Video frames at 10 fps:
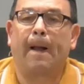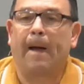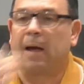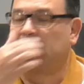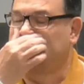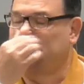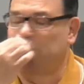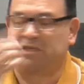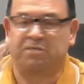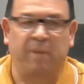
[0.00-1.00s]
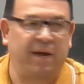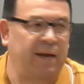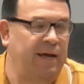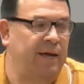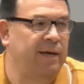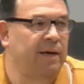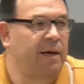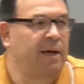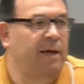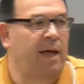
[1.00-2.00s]
Uh, Tony Smedley
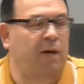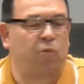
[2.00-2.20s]
Uh,